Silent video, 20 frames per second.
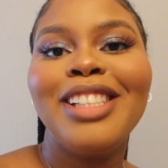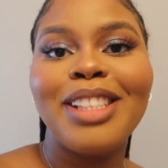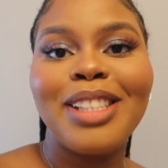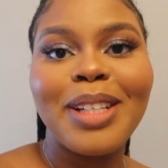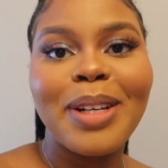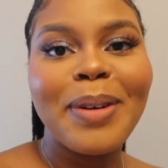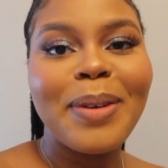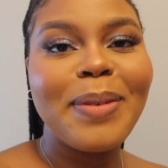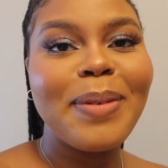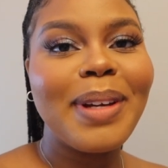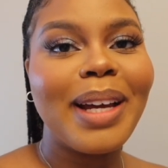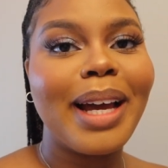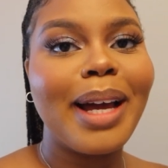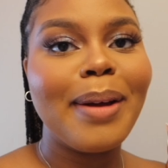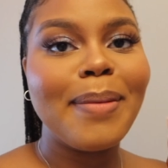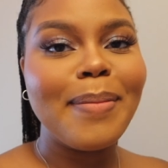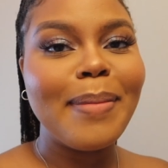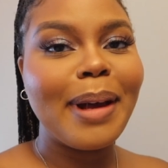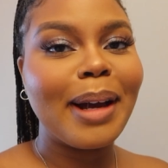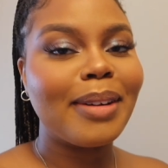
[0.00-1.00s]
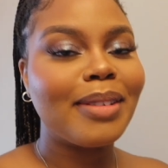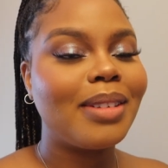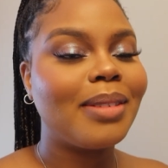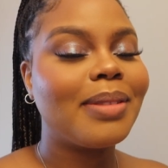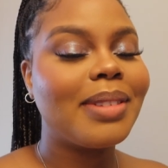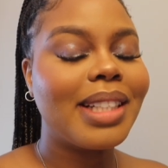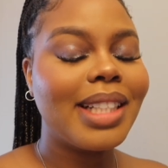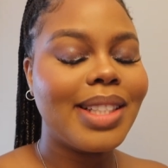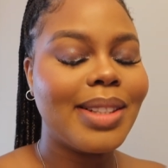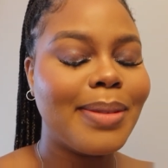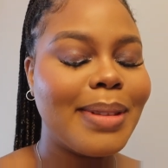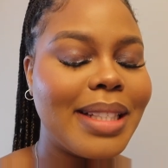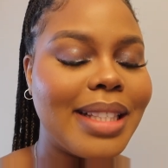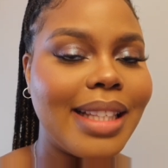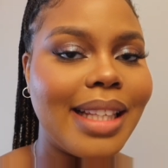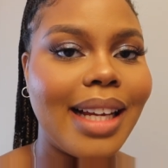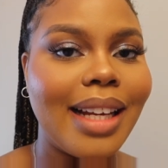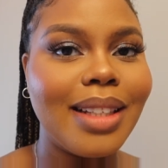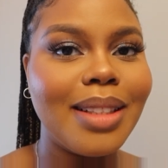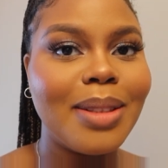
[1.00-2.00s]
so we come back from Christmas
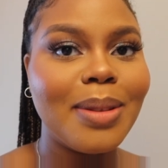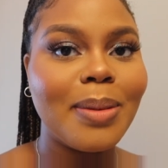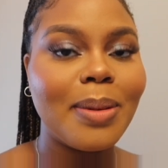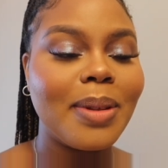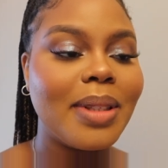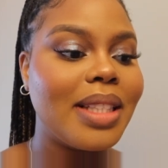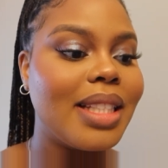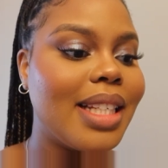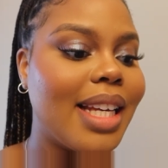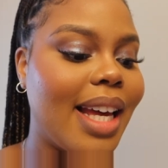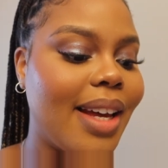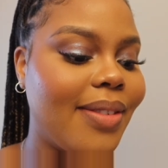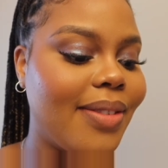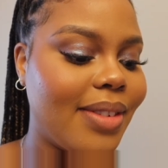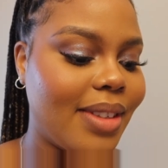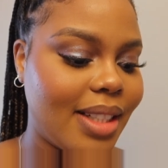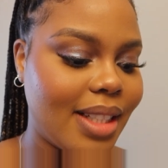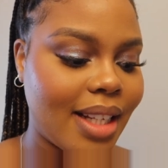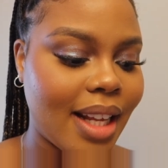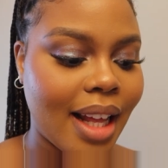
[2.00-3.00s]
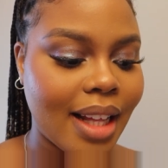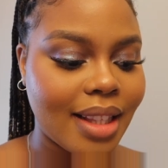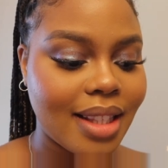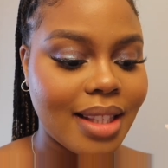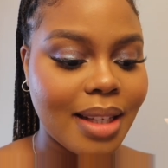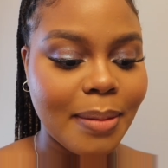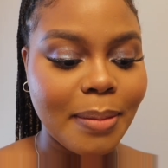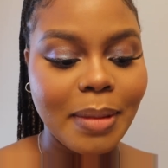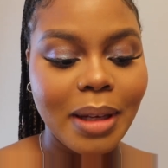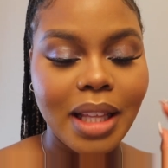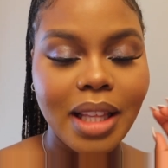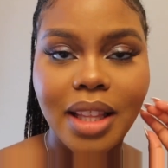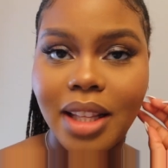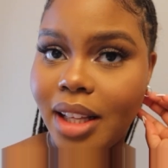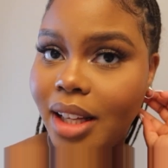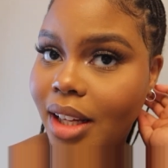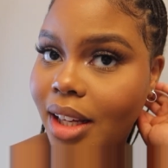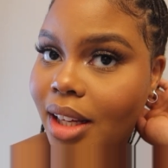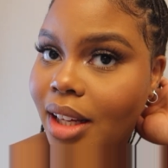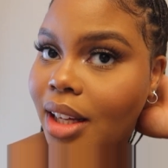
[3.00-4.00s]
lunch. We went to have it at some
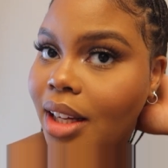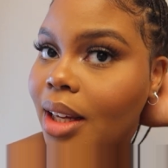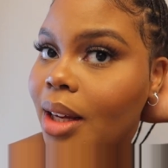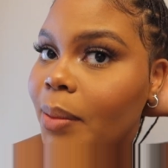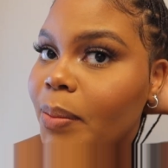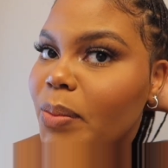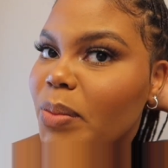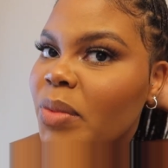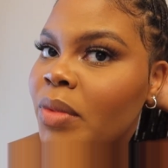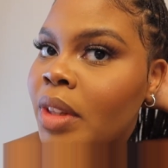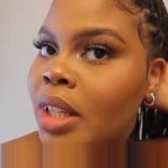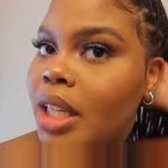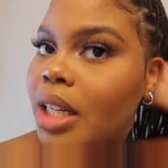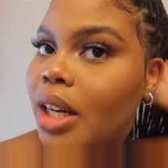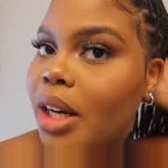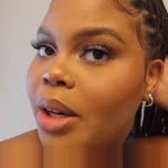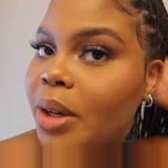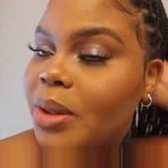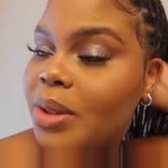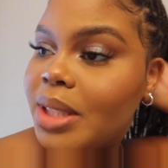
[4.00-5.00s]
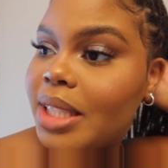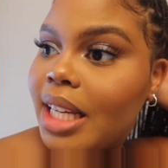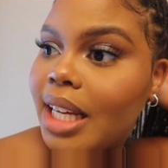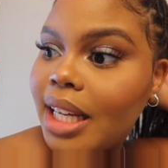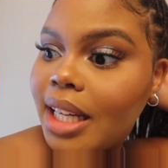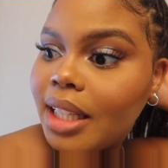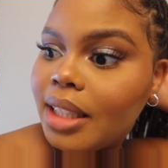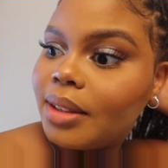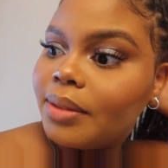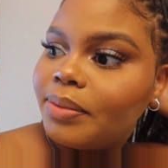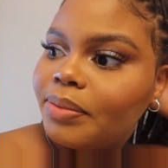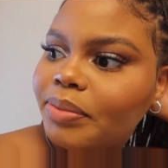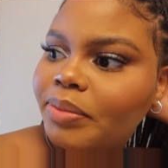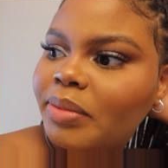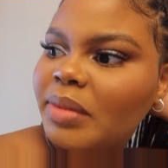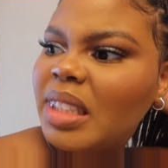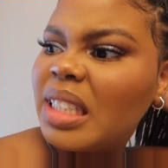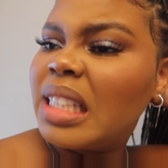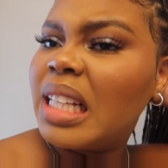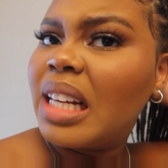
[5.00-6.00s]
other hotel.
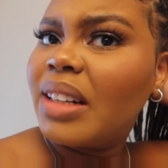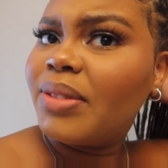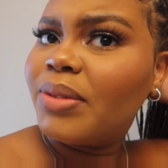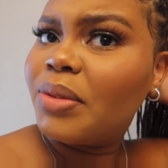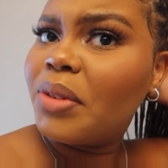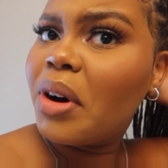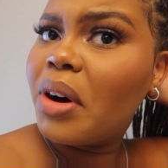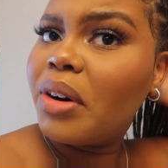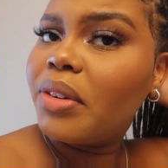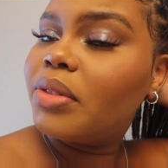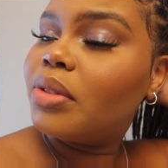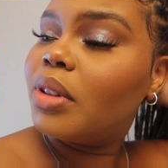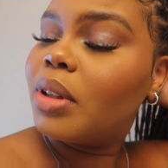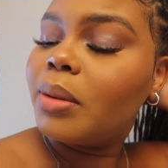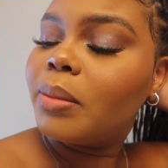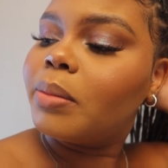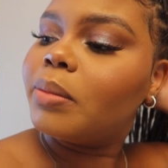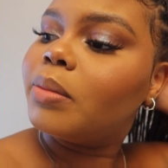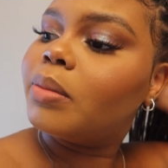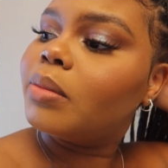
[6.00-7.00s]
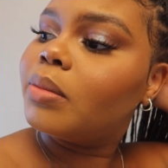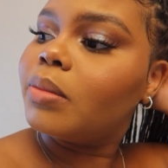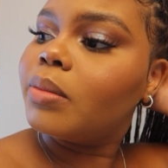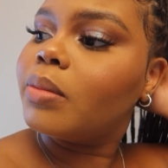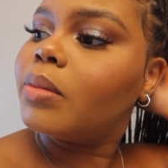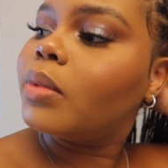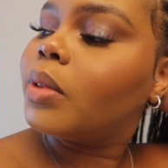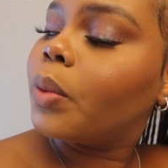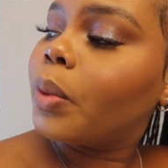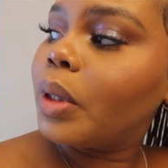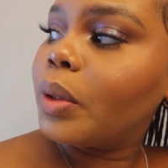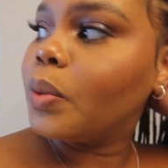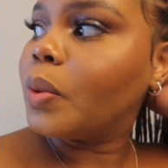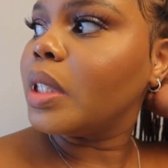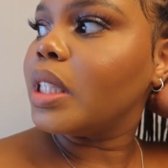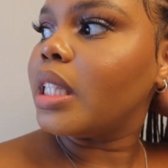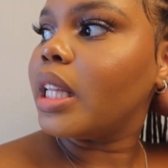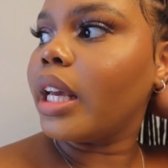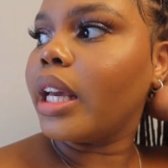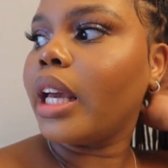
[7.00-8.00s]
It's not far from the one we're
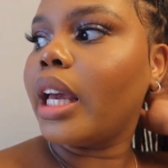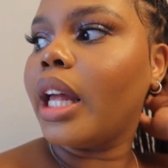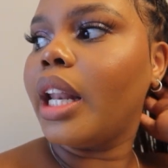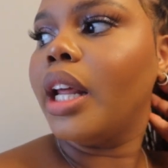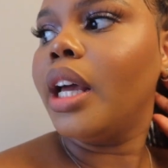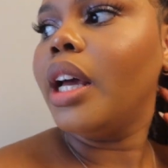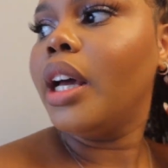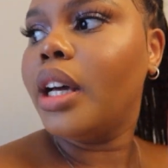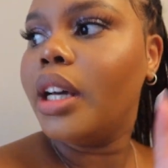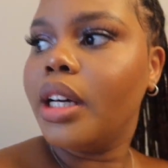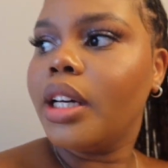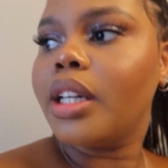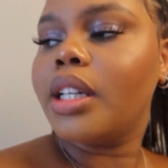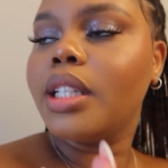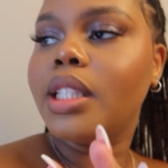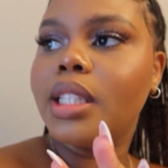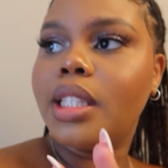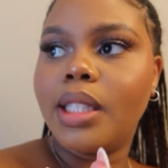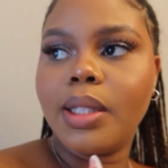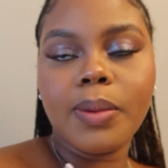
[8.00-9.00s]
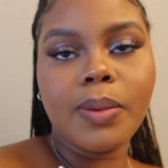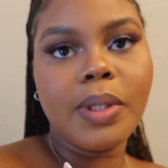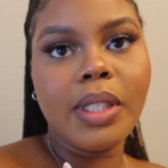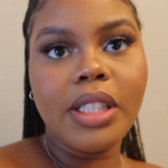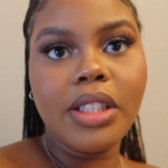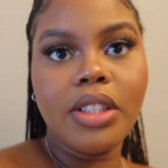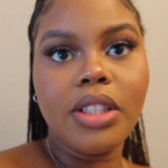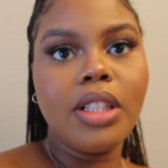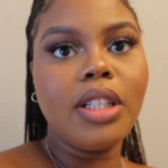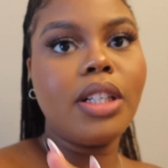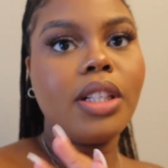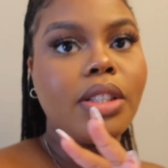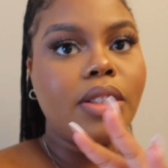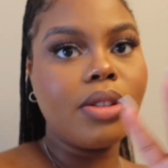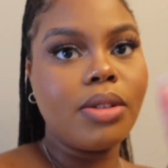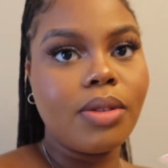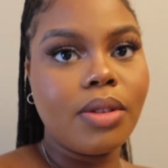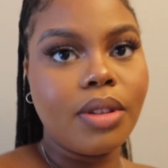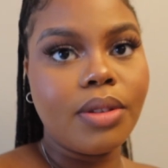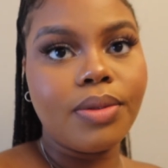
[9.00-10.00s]
staying at because we're literally on a
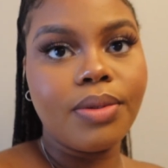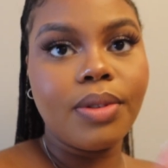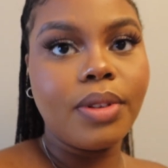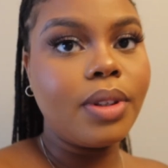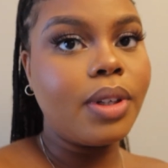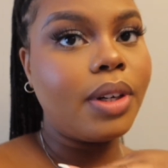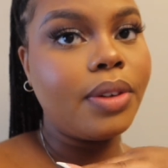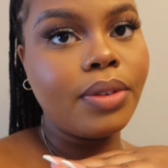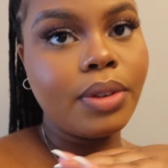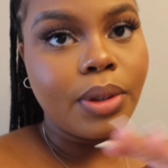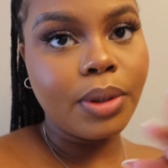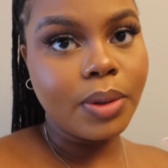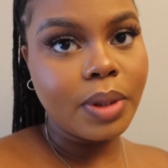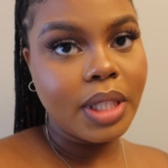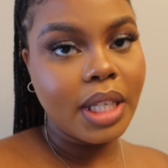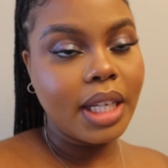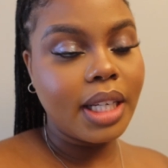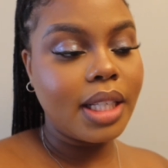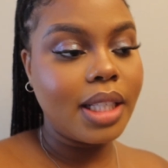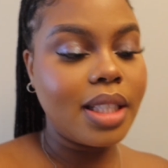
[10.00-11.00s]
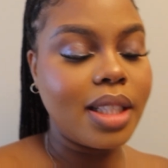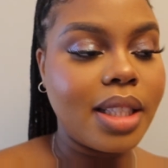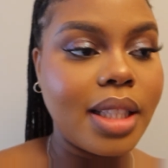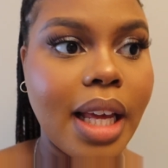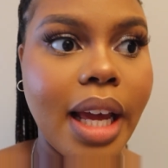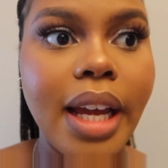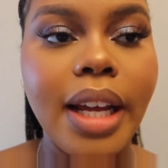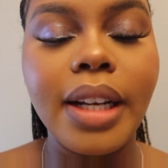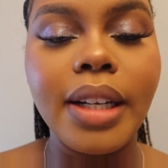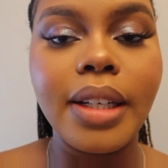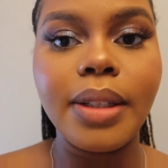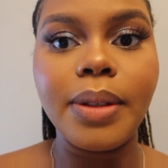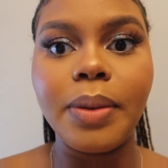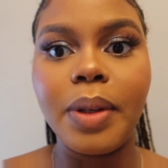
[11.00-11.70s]
street full of hotels and